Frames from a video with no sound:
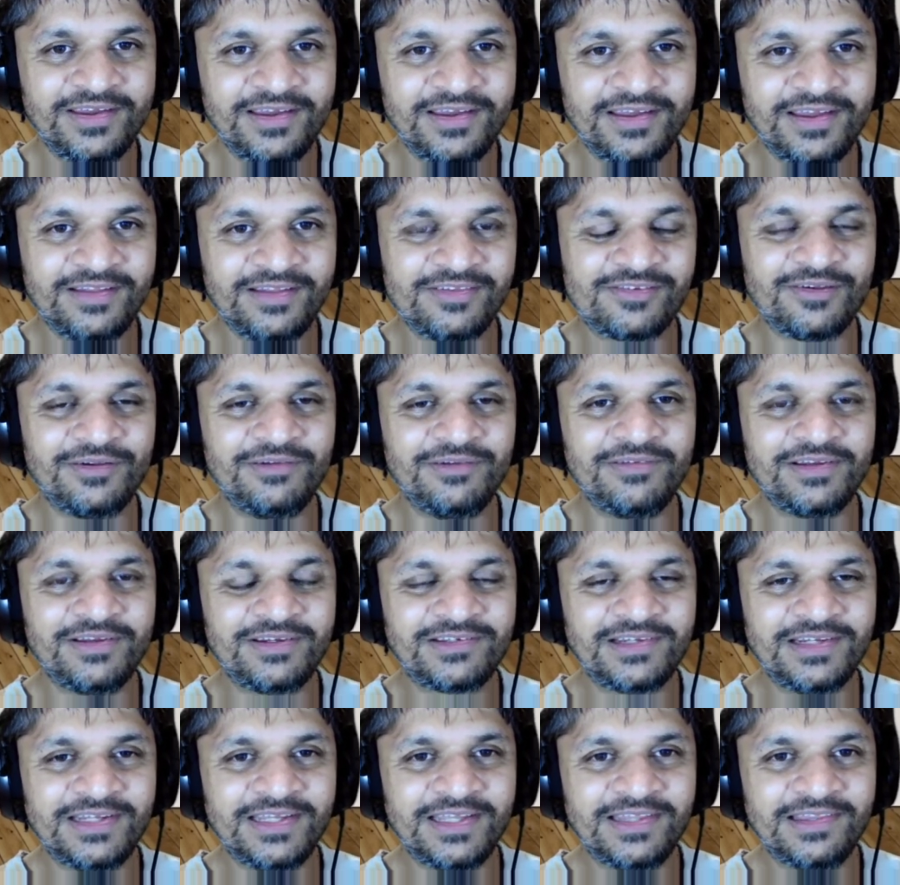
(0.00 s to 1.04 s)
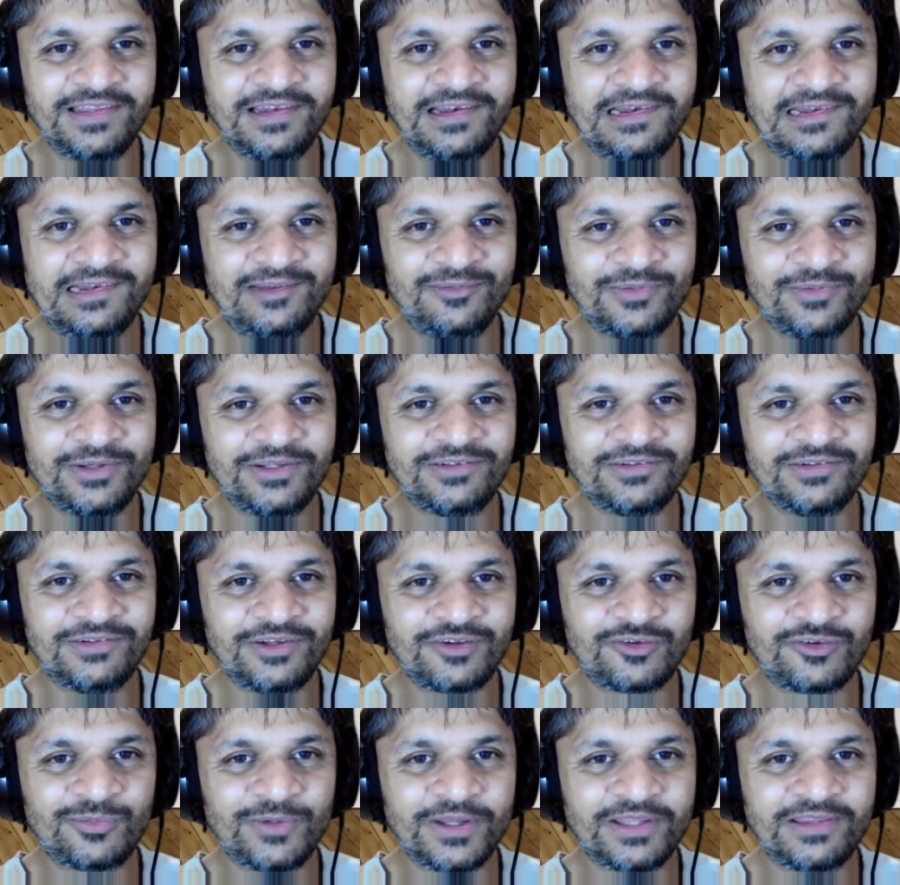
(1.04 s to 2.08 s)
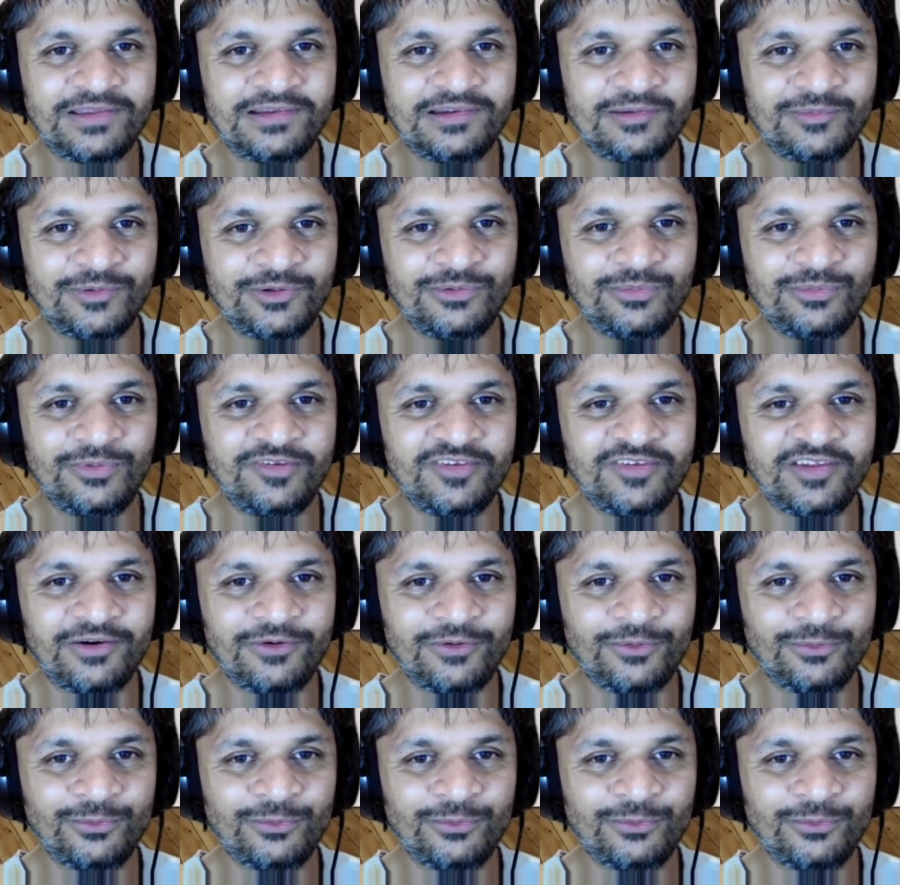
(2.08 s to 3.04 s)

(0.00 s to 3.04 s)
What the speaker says: And so eventually in the limit, you'd expect the limit to be 0.